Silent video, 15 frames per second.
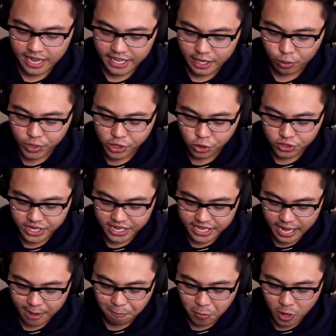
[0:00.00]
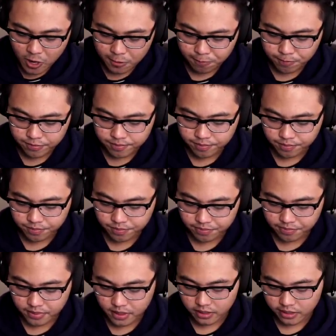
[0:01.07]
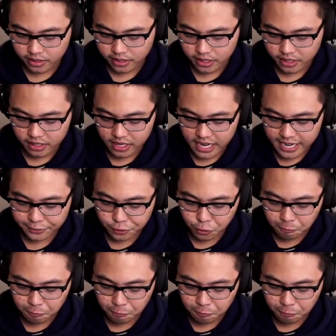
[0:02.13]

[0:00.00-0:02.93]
Here we use a Yamcha. I